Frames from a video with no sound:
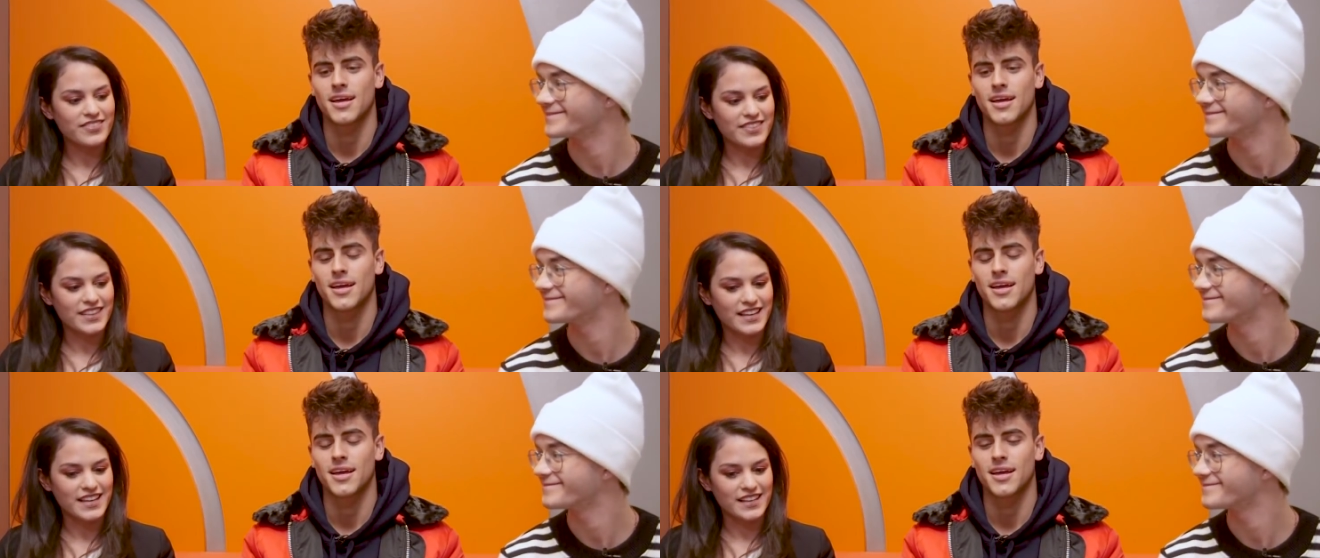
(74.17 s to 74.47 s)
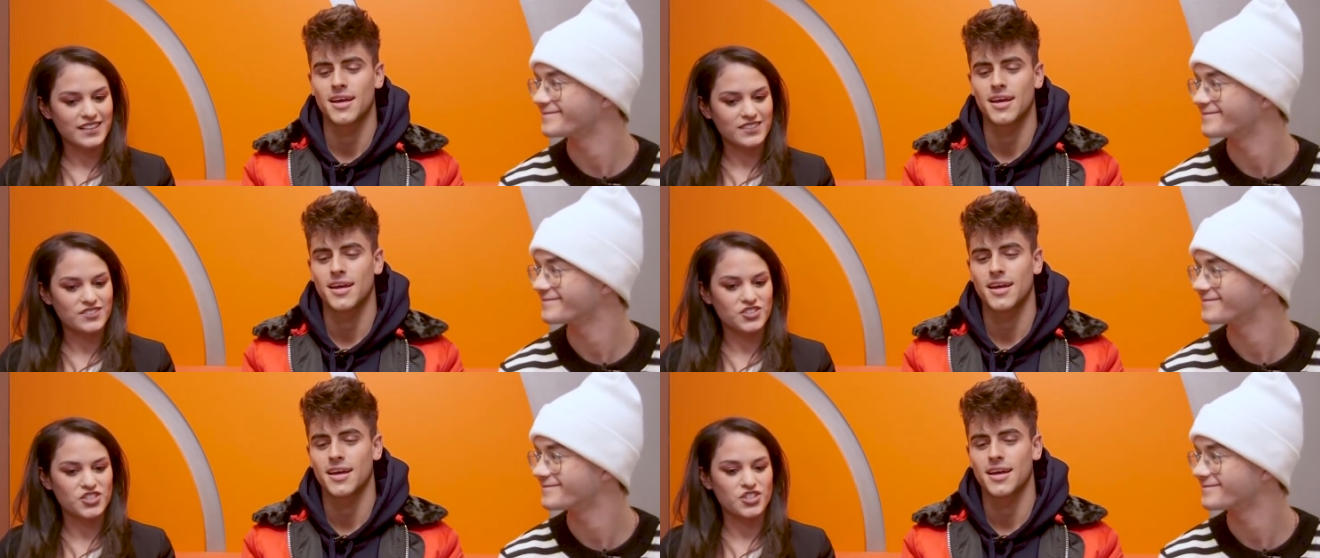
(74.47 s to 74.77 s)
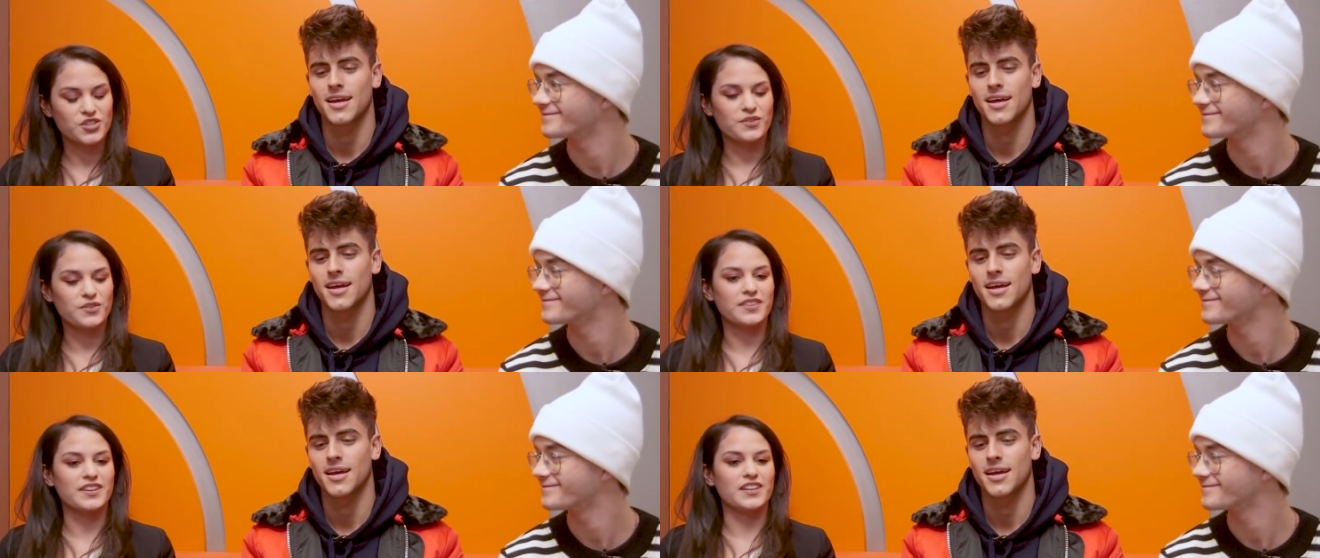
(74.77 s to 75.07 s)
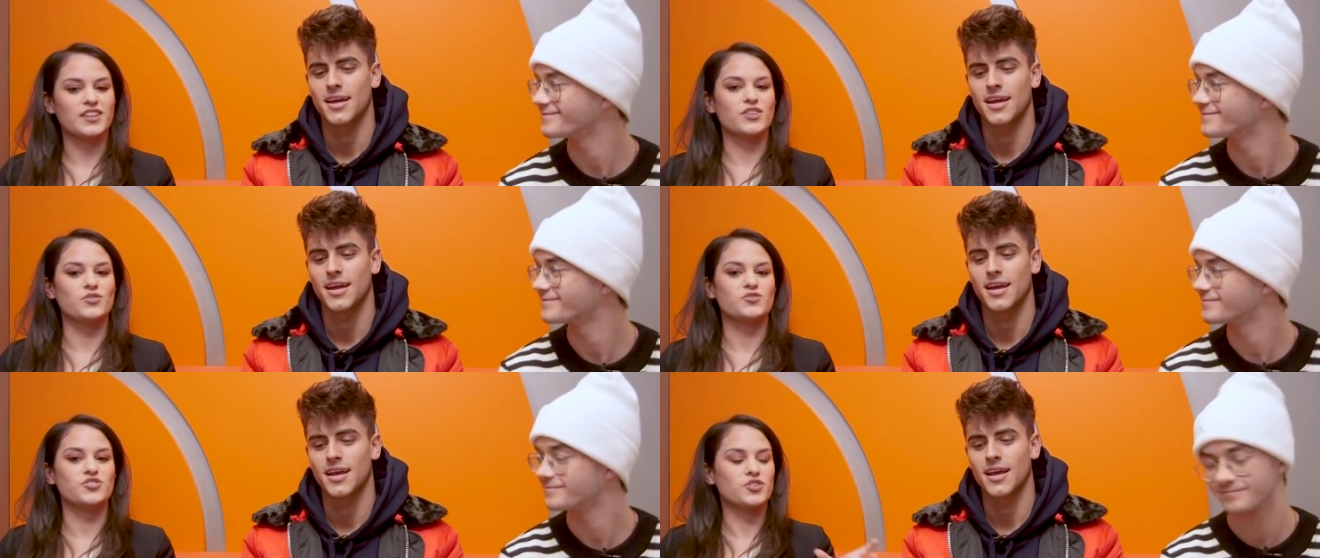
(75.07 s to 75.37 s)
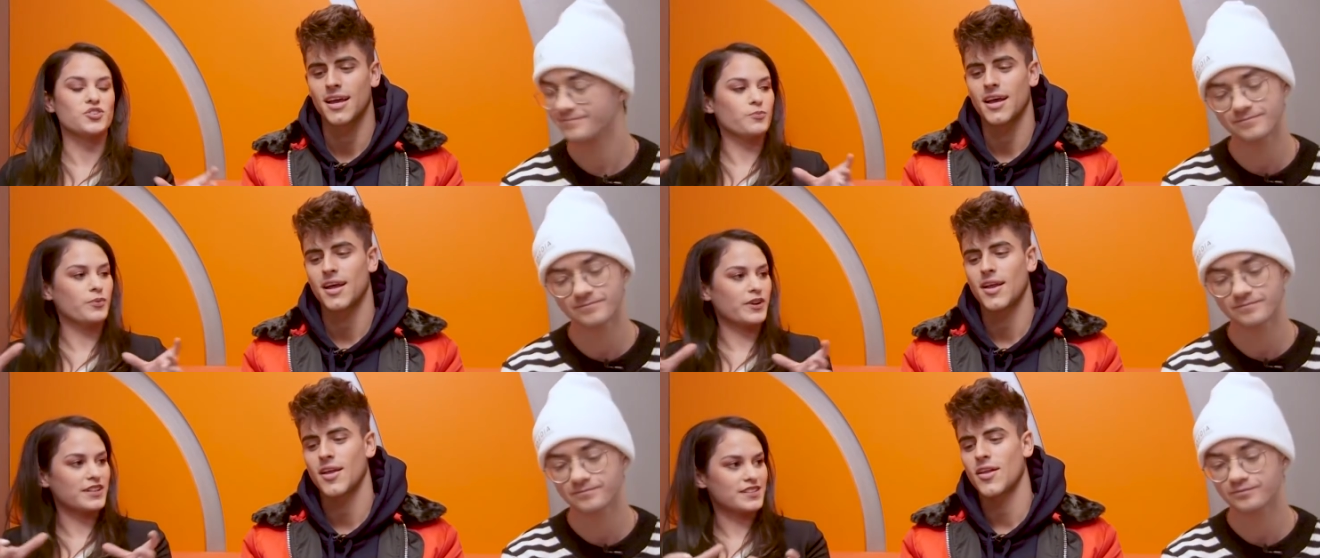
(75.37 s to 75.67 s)
Speaker 1: things do you think you two
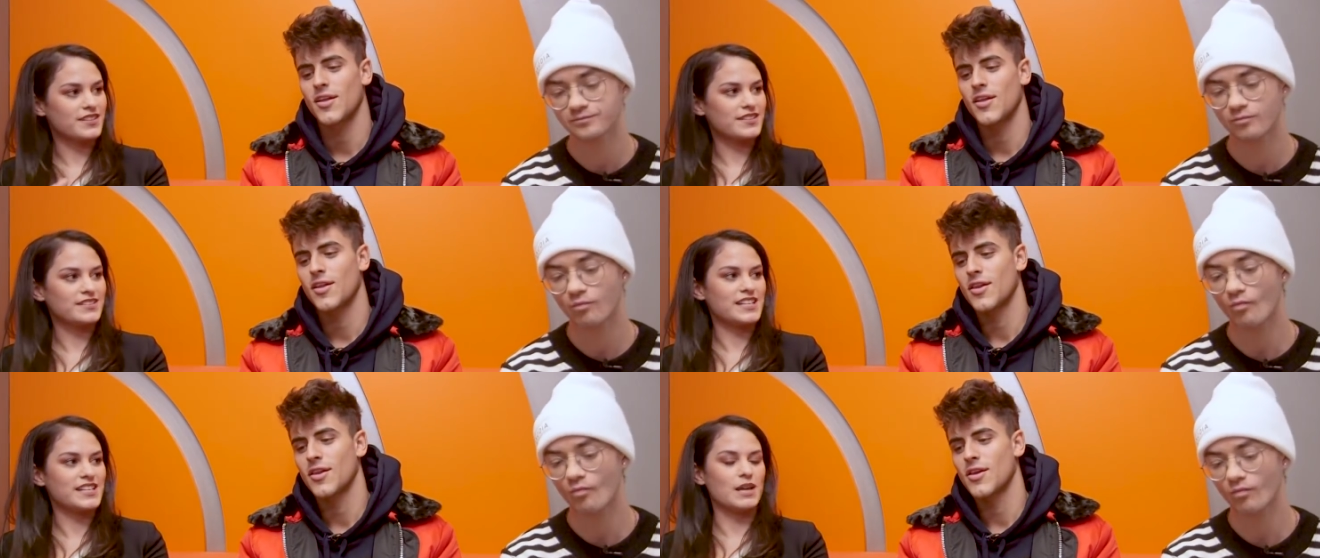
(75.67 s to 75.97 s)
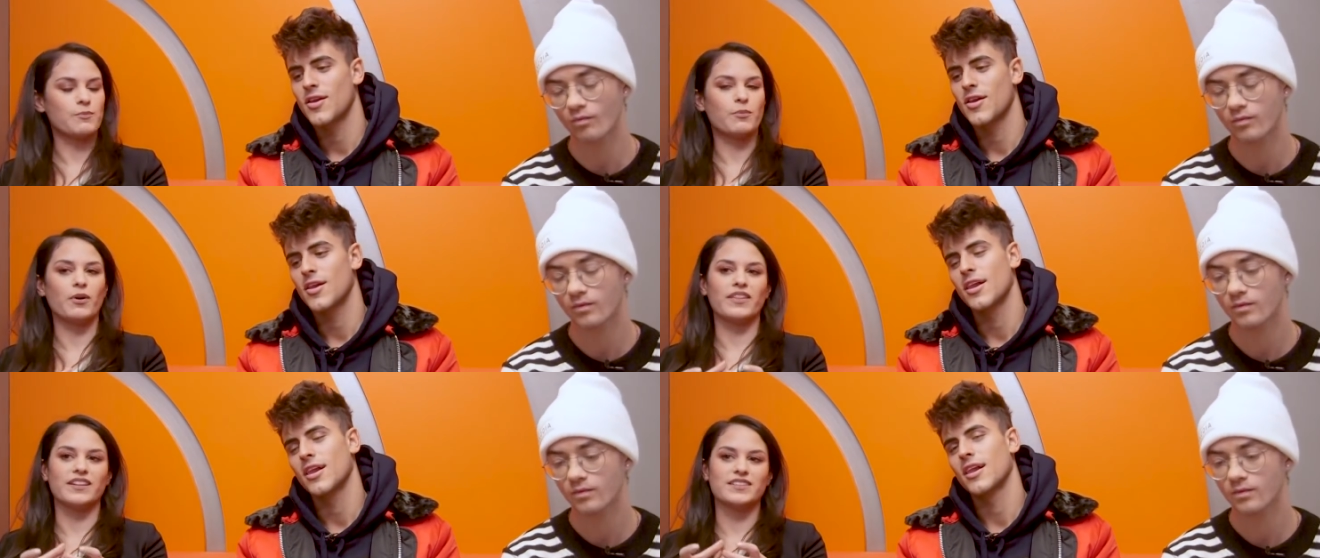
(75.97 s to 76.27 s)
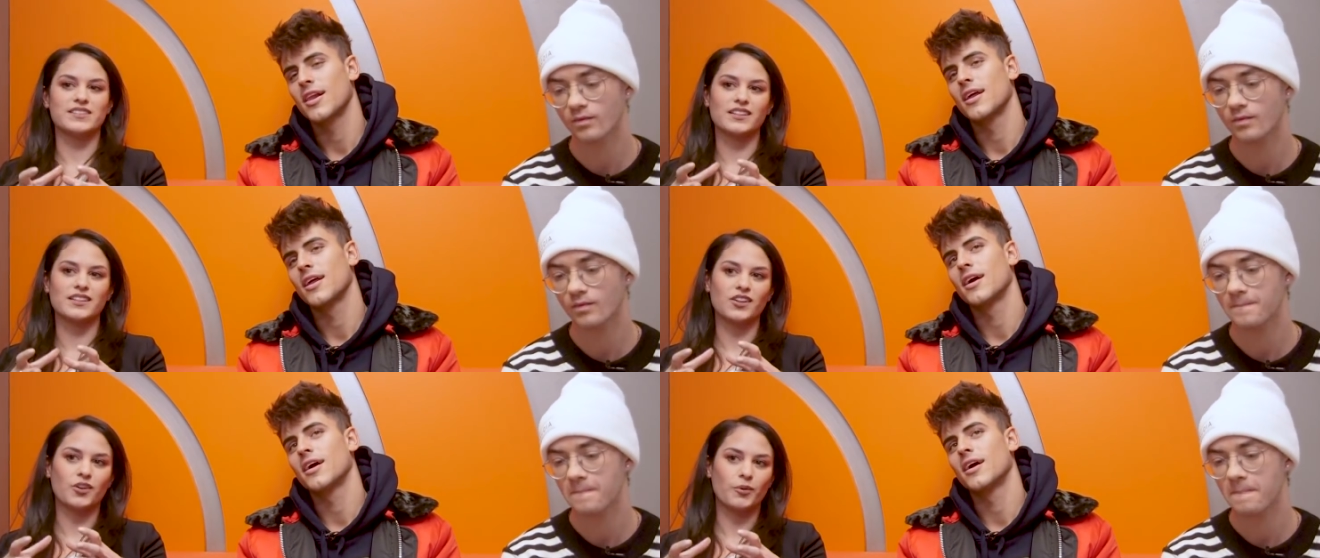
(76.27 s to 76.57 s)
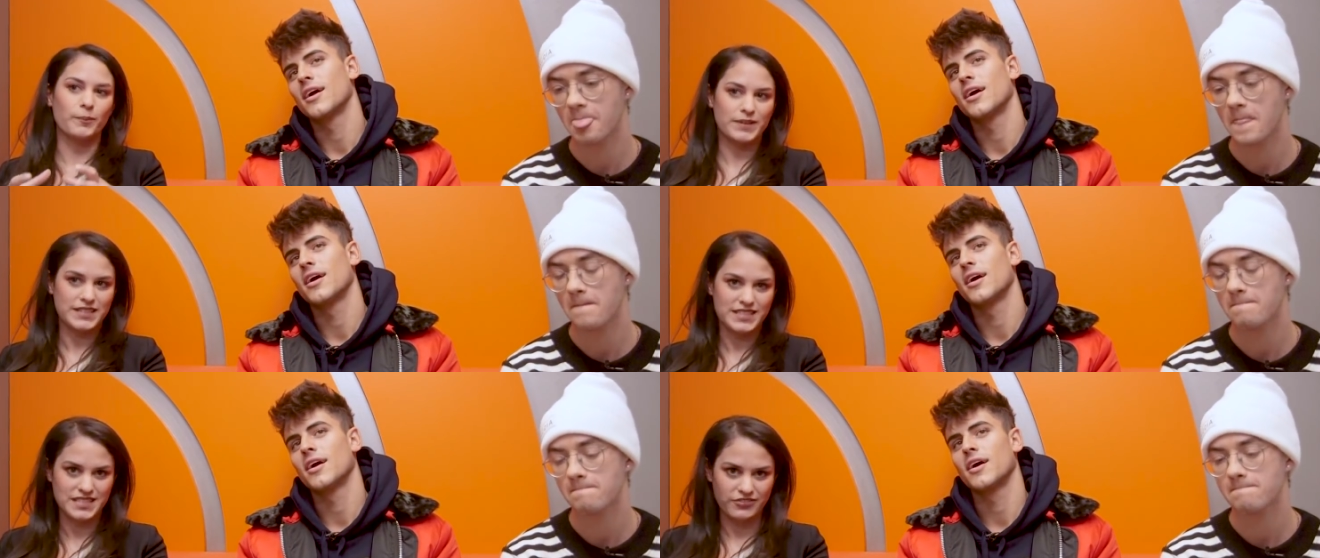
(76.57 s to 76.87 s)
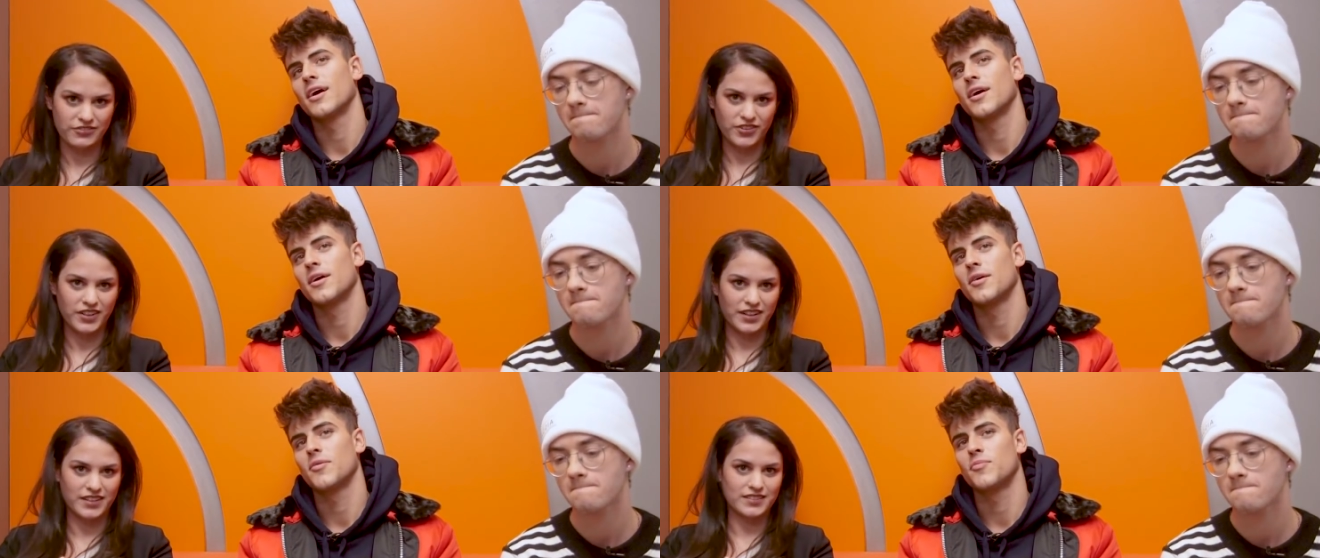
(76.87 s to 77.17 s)
bring to the table that's a little bit
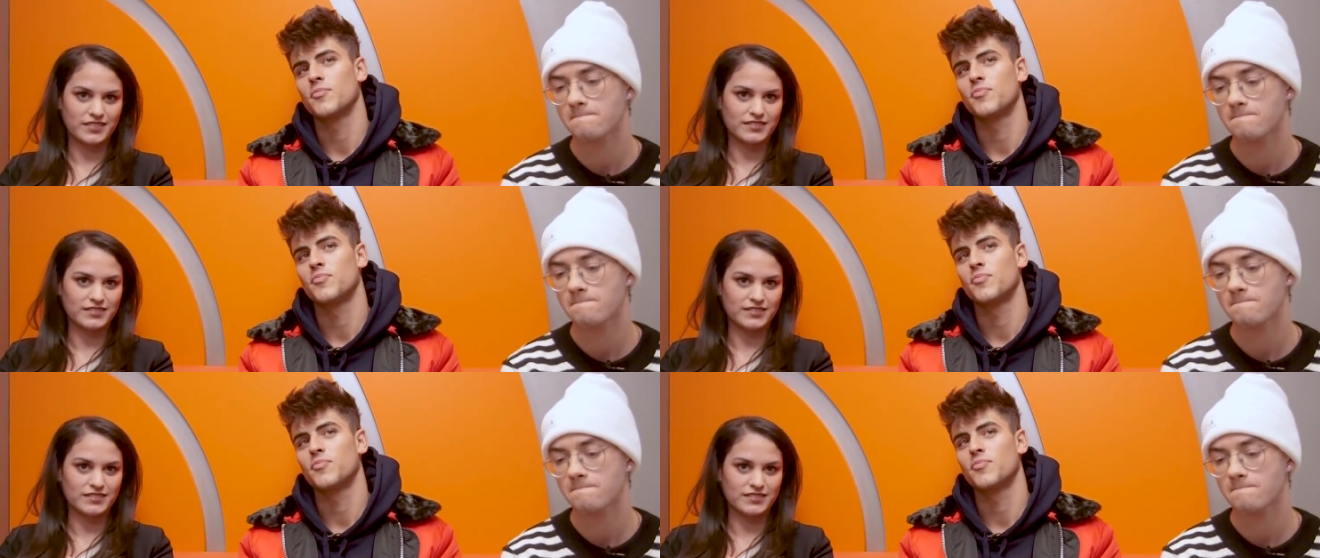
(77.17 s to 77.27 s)
different?